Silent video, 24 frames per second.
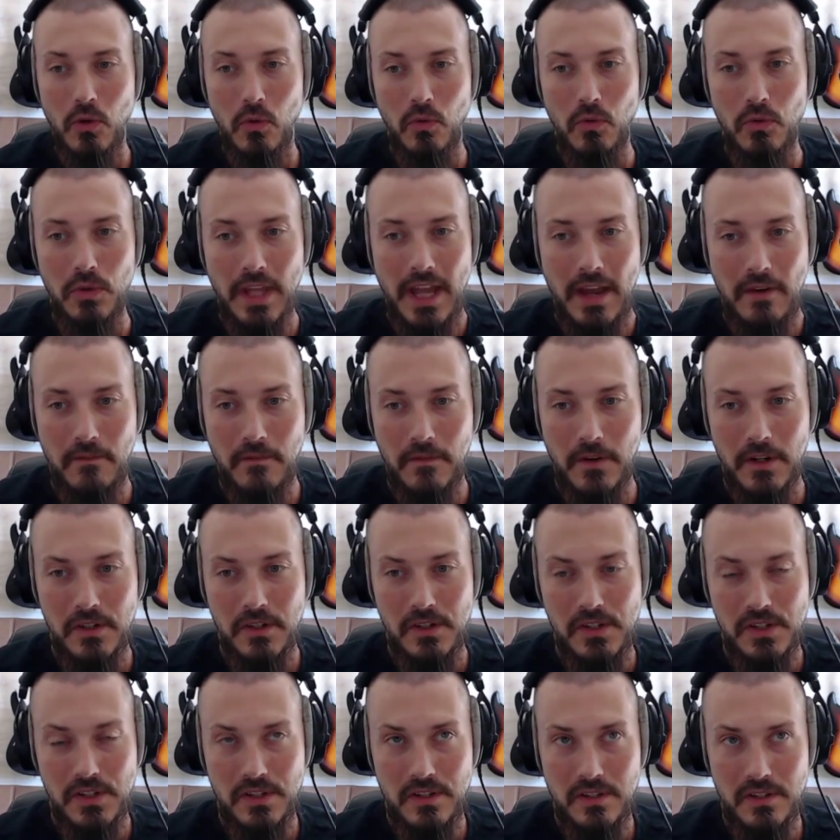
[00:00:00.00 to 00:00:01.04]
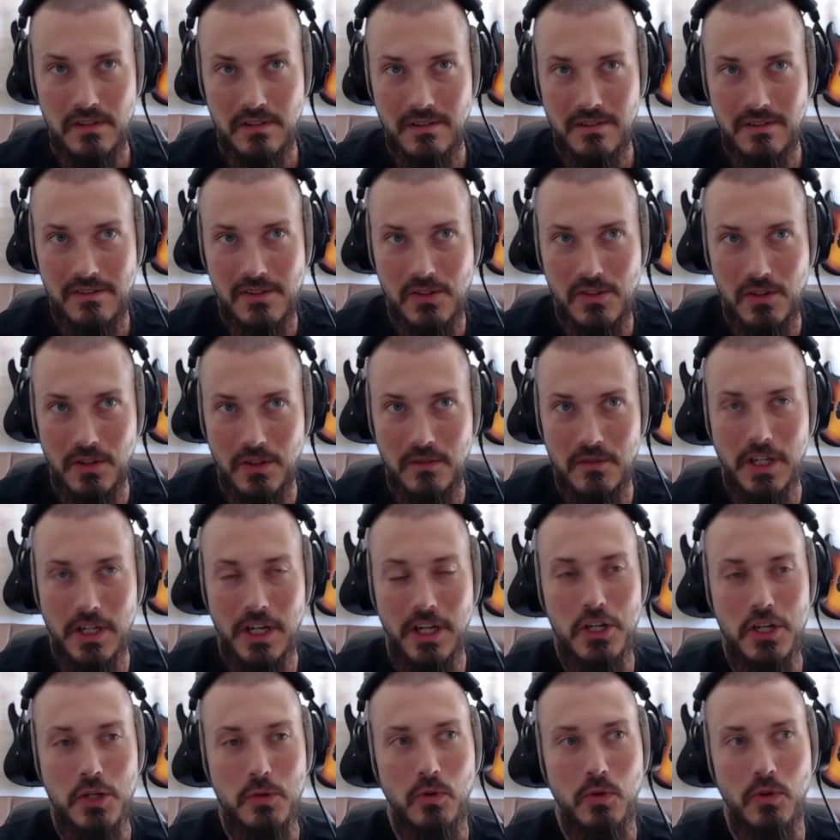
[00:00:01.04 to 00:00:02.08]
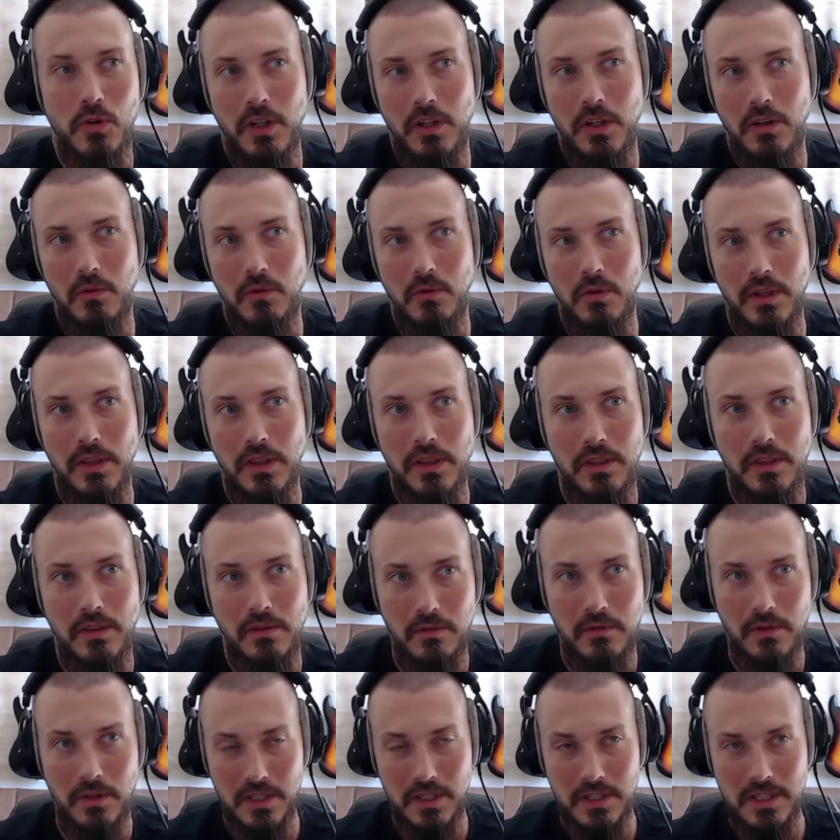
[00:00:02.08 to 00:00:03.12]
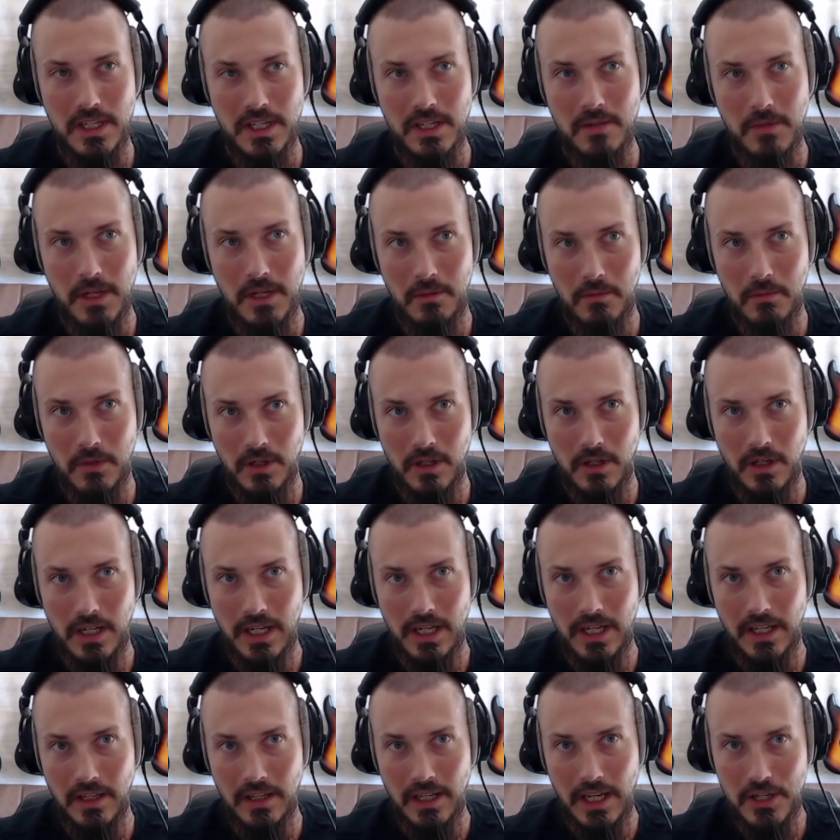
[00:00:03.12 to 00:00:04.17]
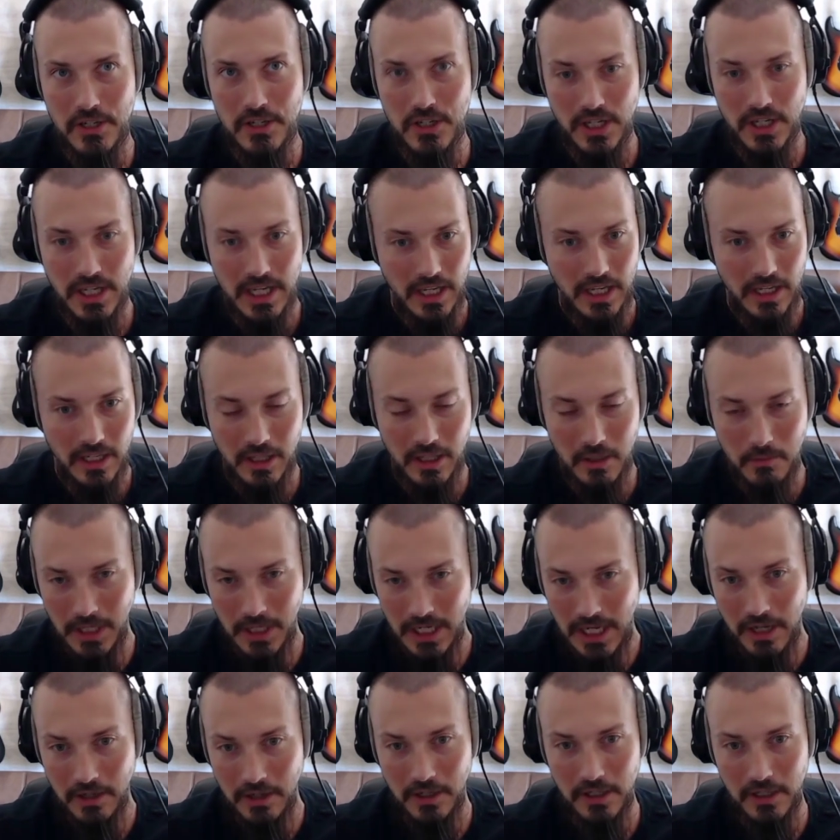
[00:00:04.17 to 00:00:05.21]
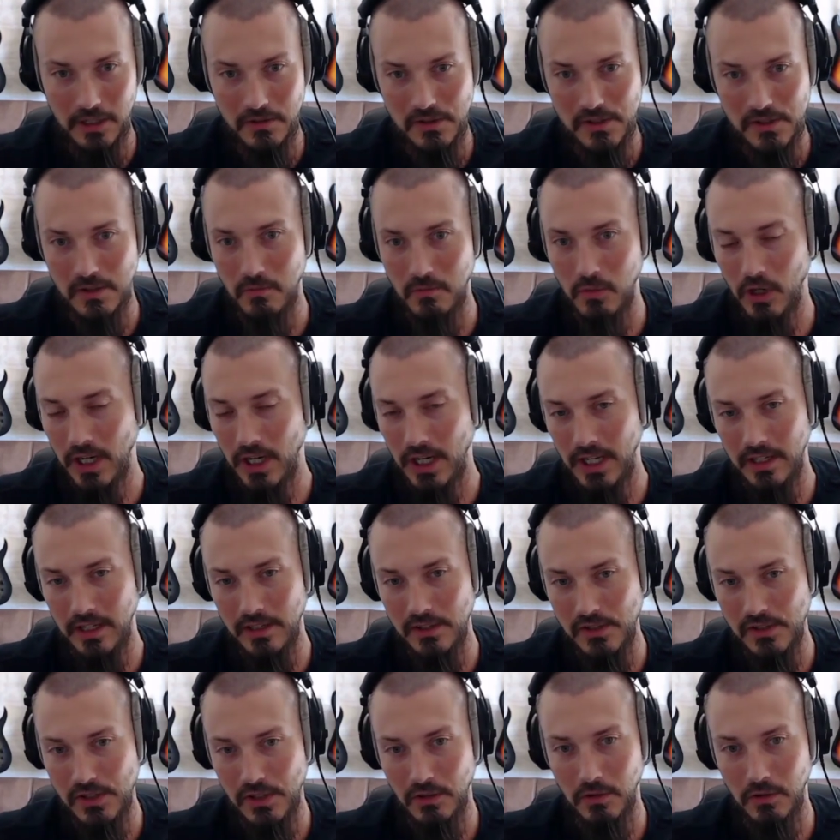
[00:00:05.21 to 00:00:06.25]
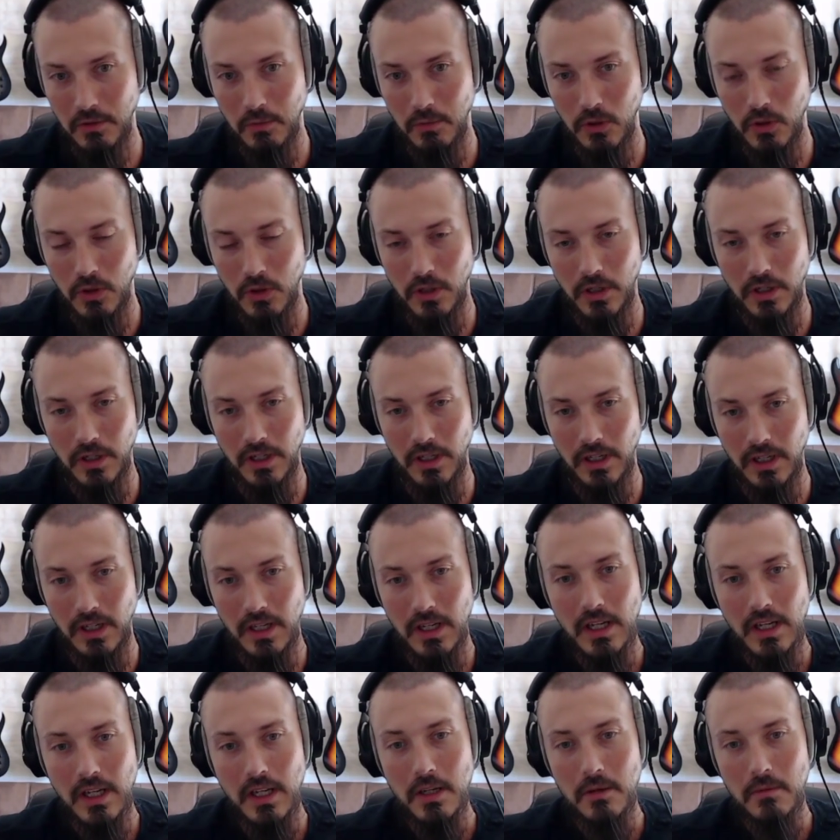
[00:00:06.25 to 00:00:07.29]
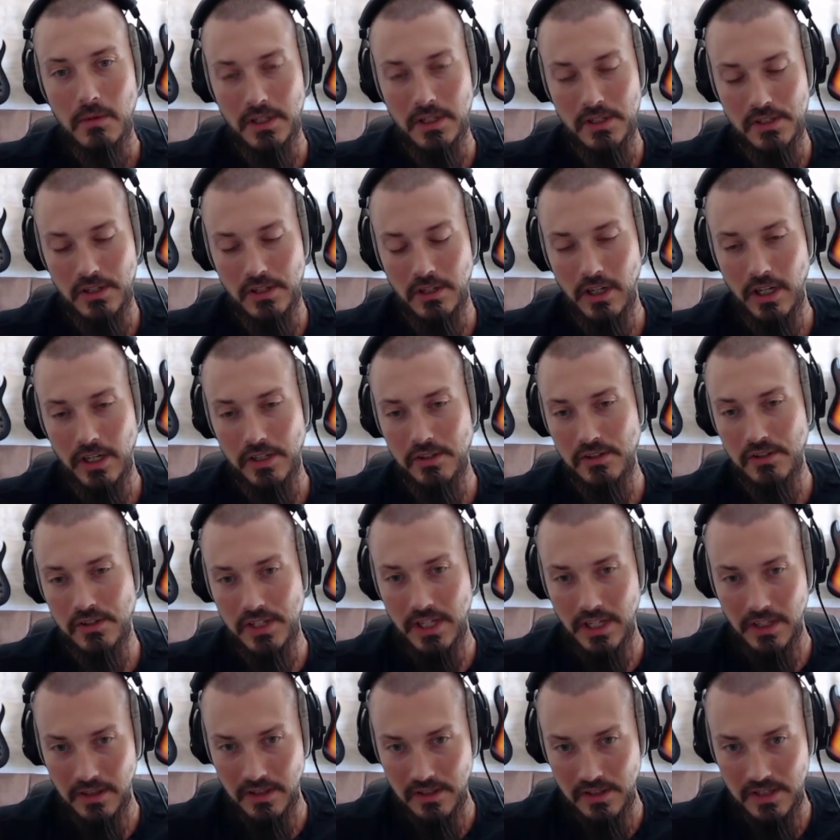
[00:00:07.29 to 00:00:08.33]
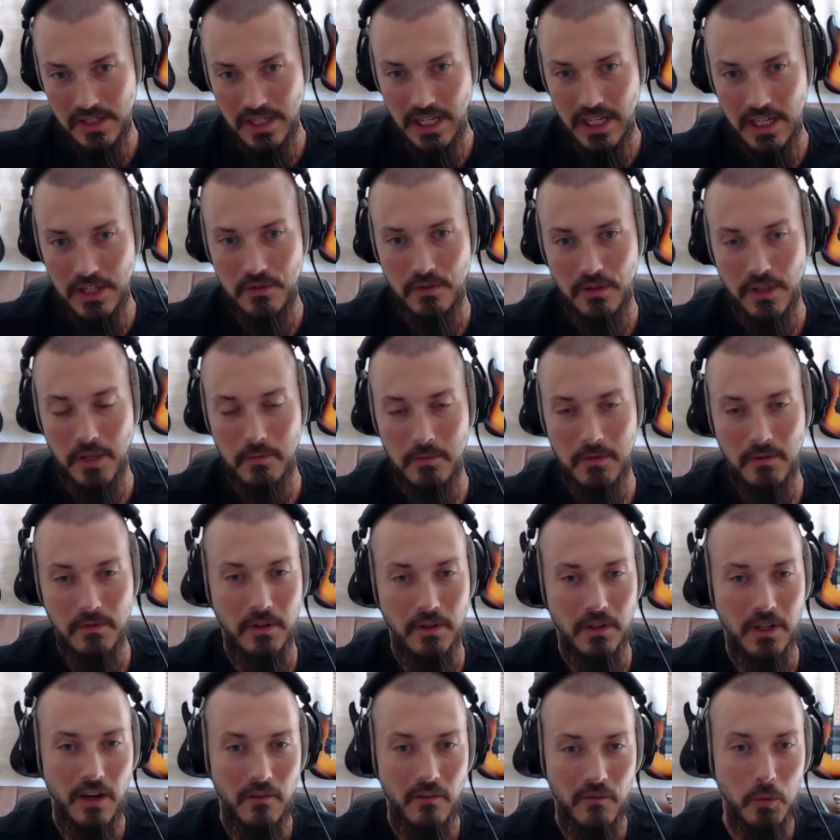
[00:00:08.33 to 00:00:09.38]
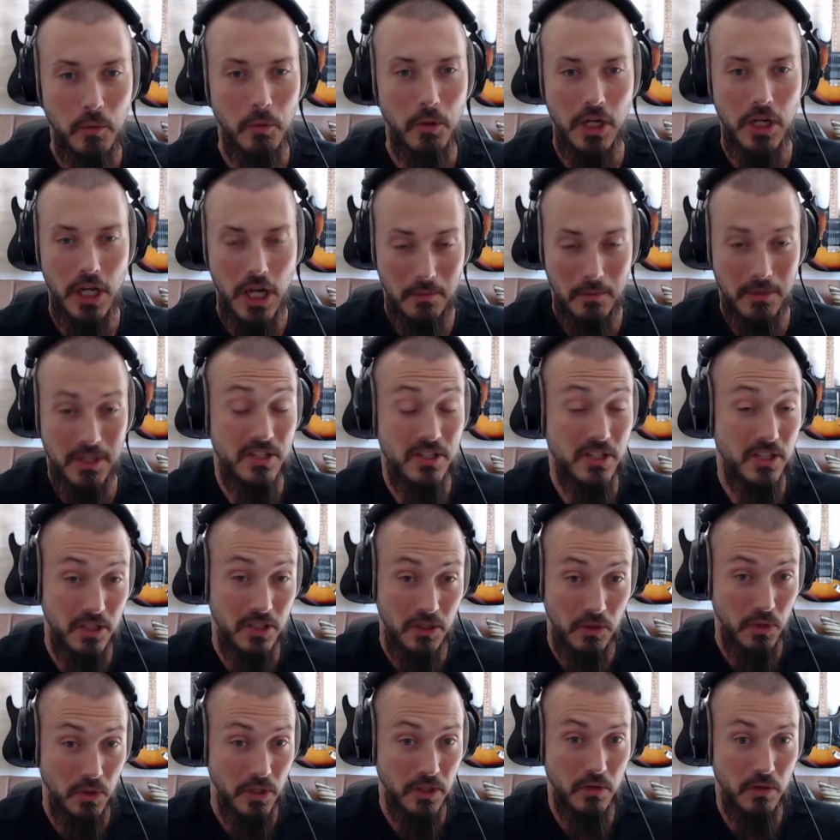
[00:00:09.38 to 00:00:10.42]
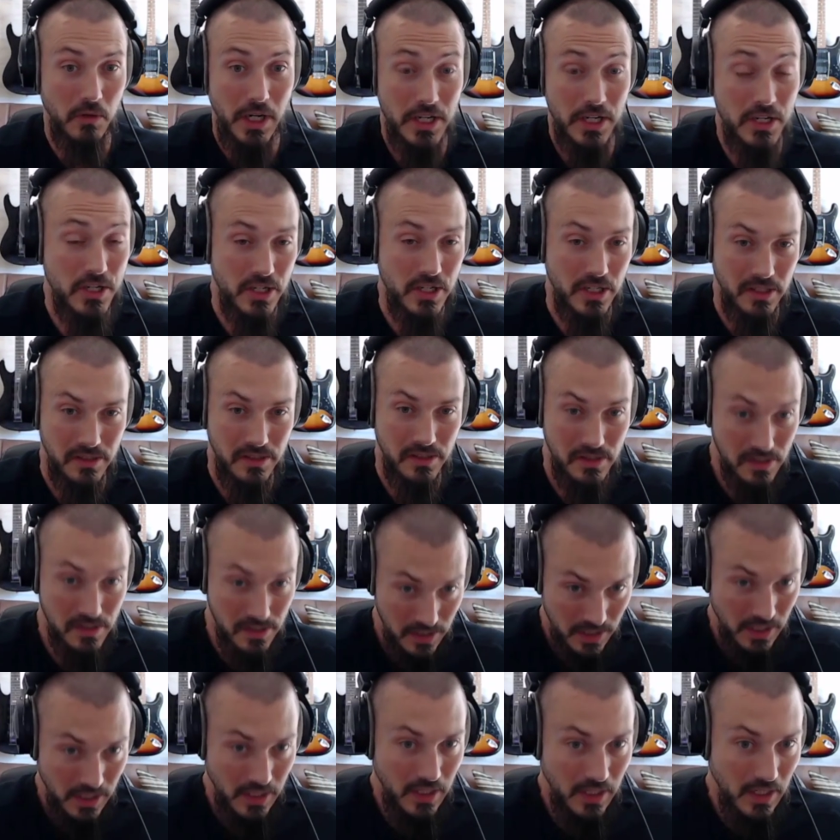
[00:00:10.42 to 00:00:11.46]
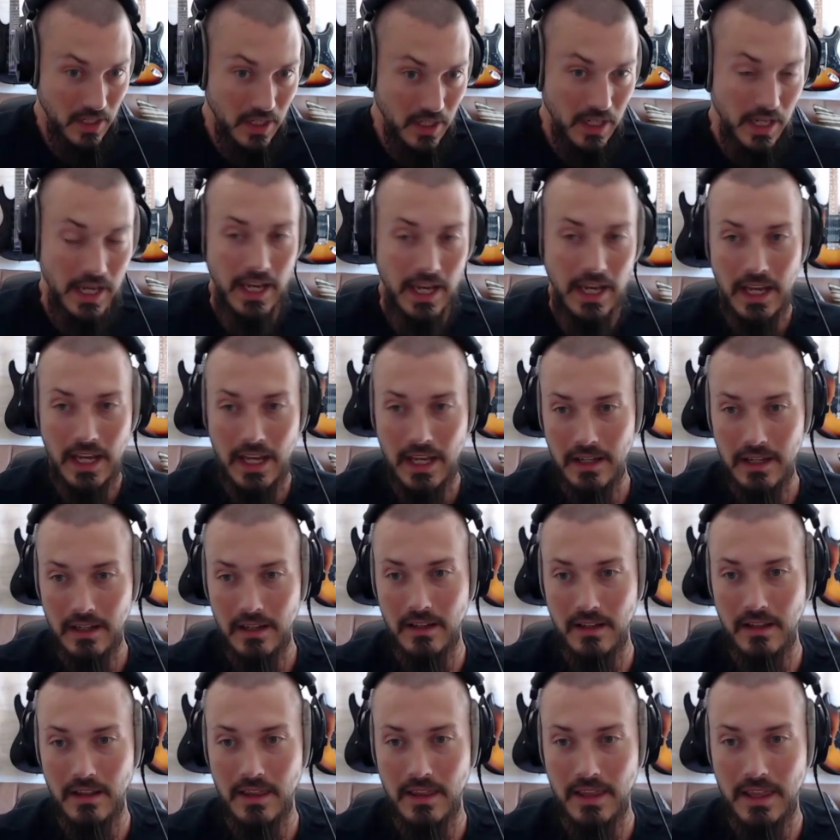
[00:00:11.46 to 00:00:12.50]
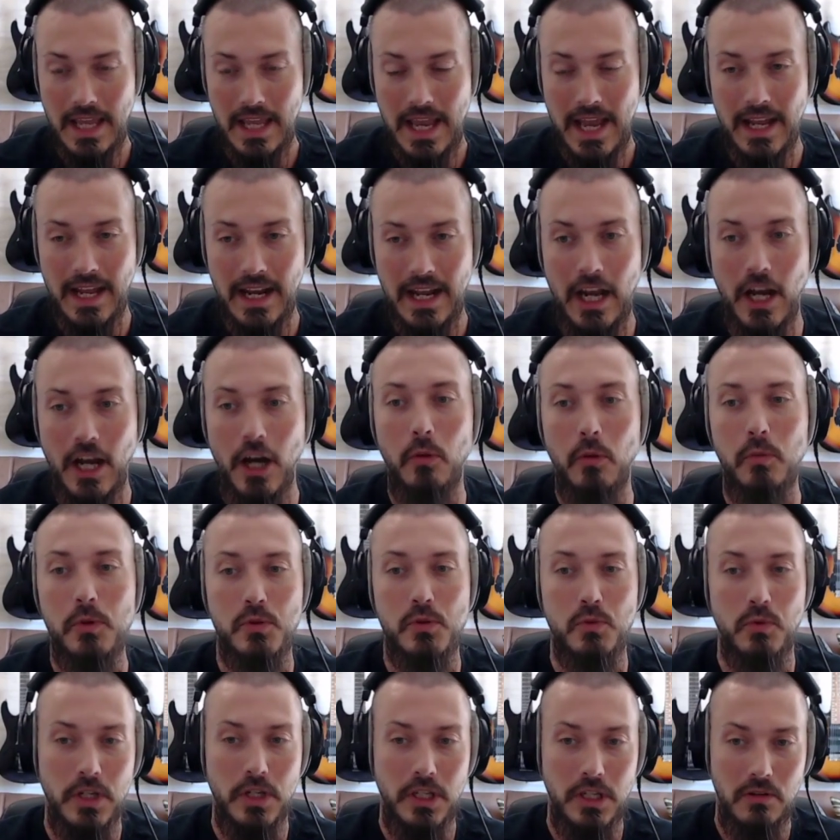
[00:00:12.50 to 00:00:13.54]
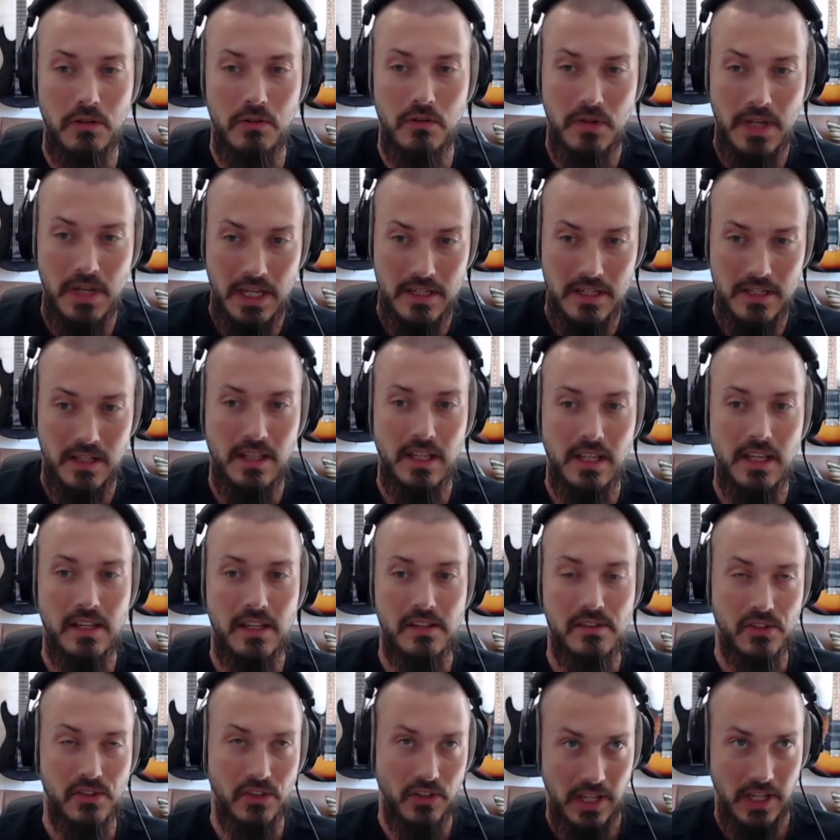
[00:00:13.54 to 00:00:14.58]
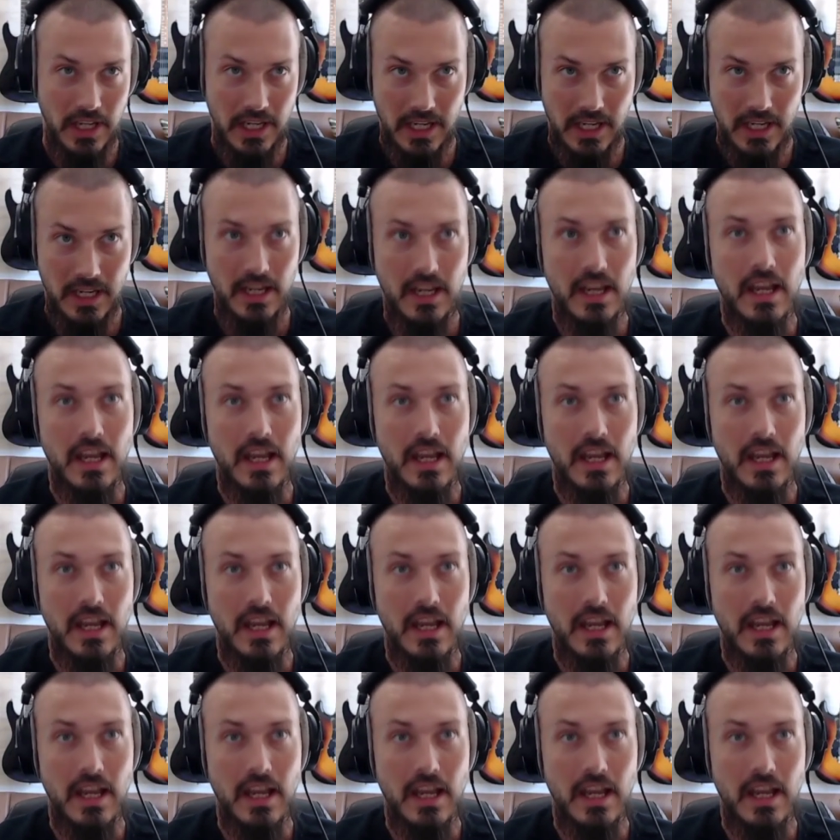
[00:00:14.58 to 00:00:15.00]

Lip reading: that first sort of touch point with a team member on educating them on how to use the brand is so important, because you're also setting the stage for them to feel comfortable coming to you with questions. And that helps when you get to things like,